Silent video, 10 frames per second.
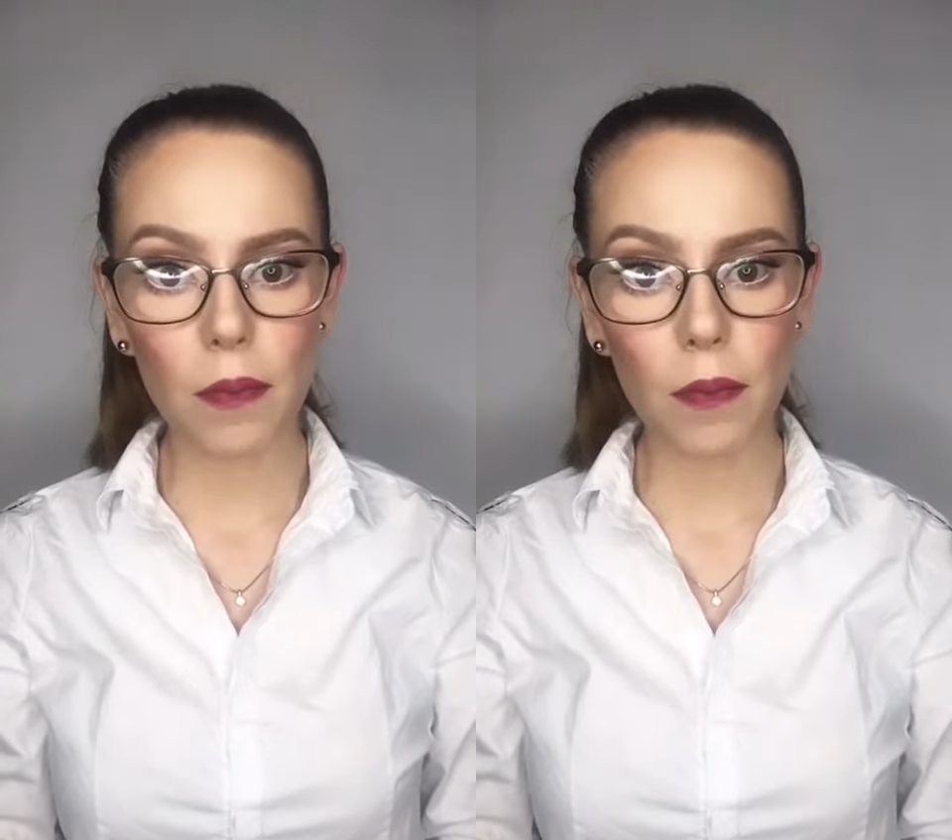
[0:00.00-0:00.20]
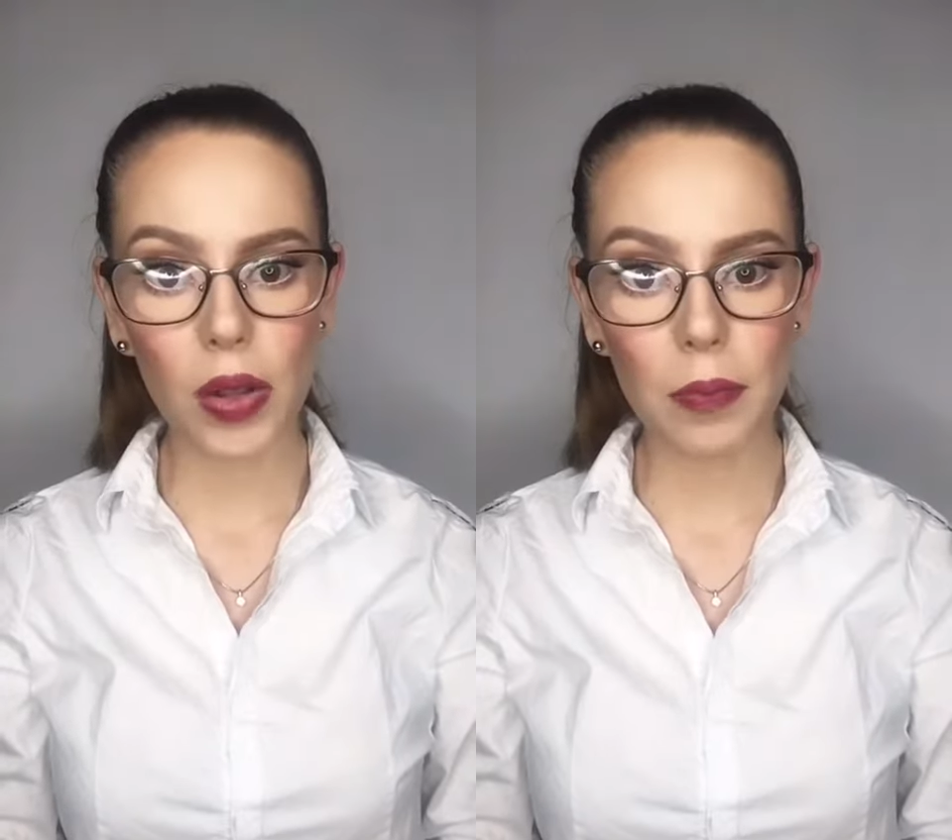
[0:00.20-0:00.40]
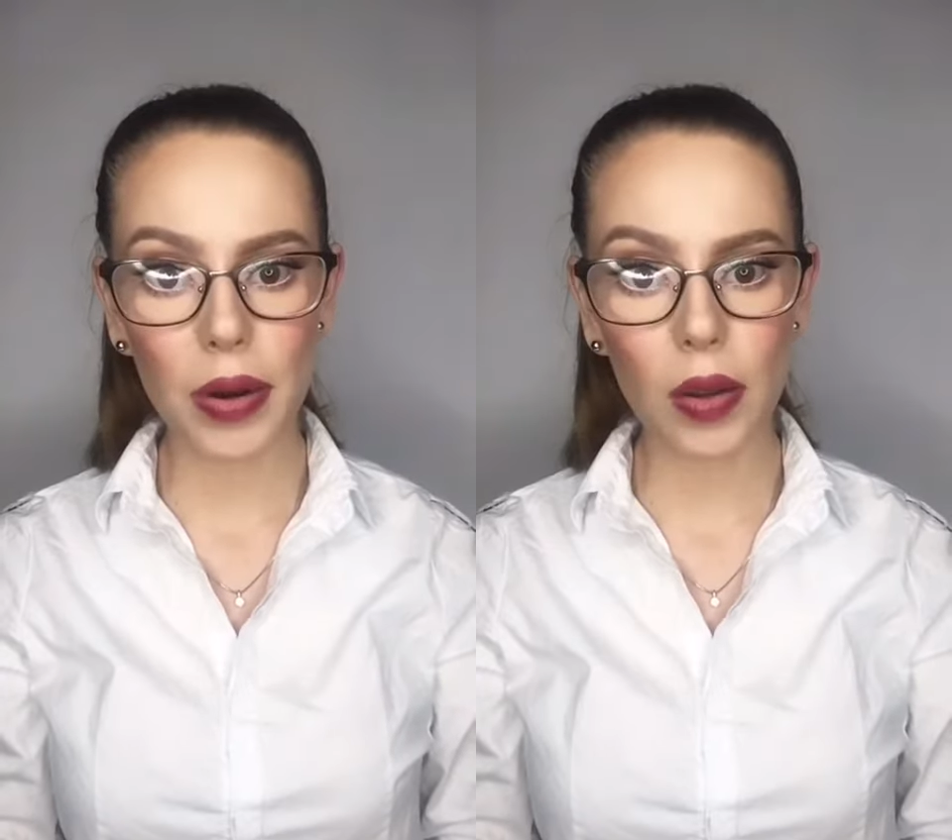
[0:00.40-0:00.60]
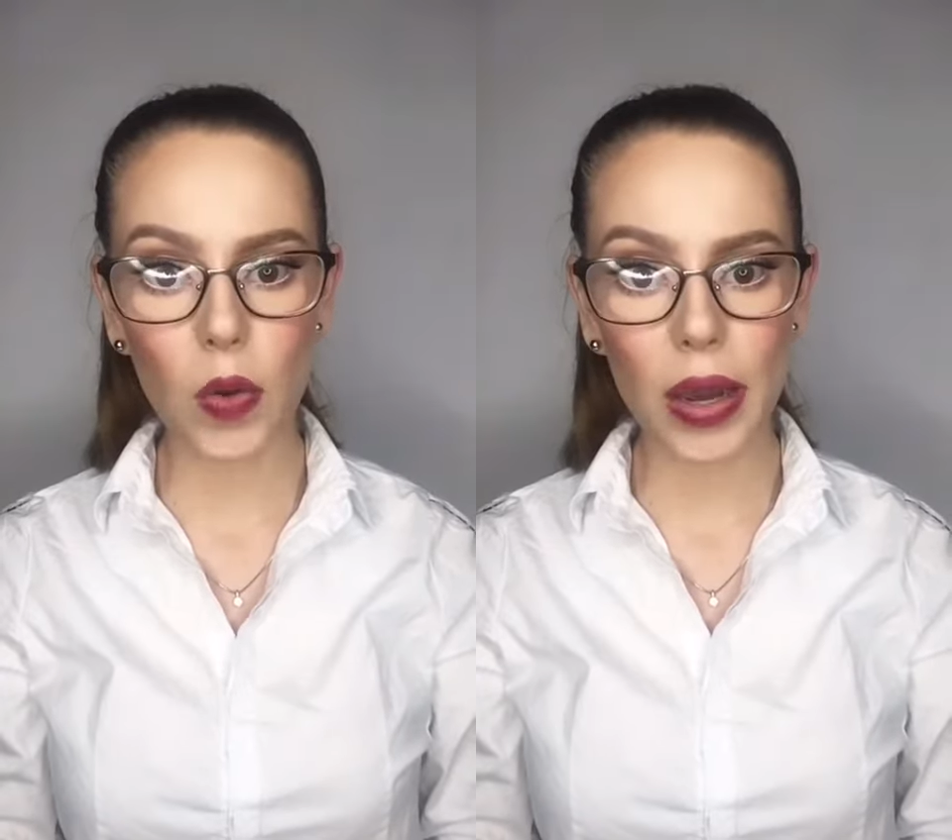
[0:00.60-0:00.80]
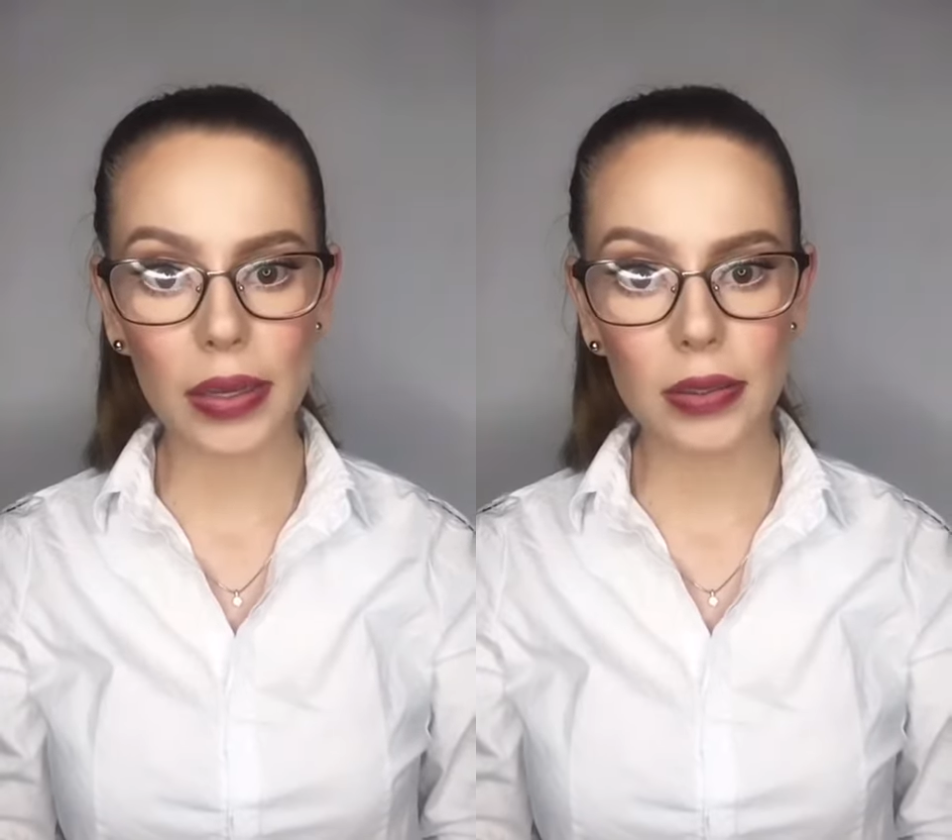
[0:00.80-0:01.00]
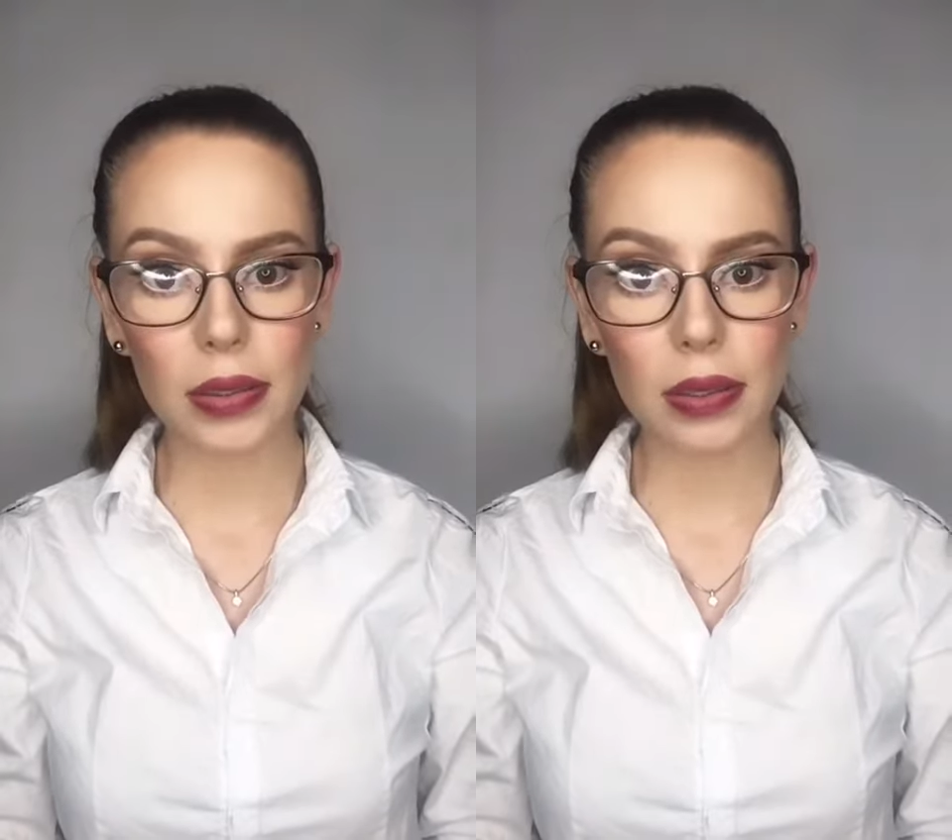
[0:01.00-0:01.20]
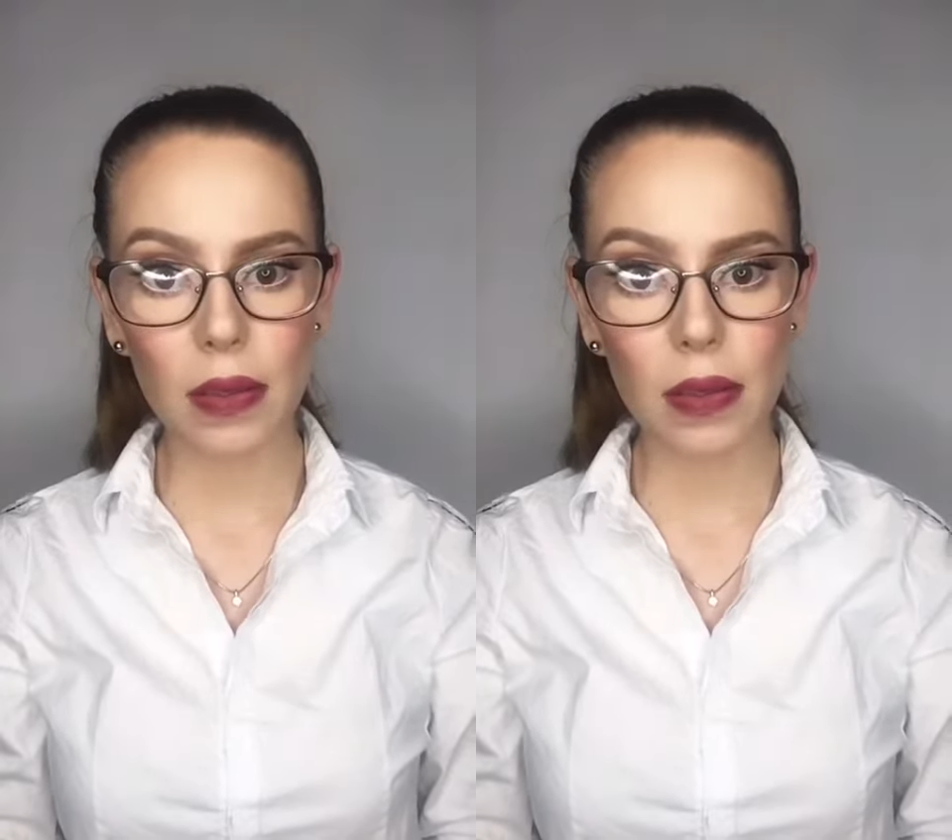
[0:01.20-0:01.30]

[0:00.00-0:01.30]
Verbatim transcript: polymeric waste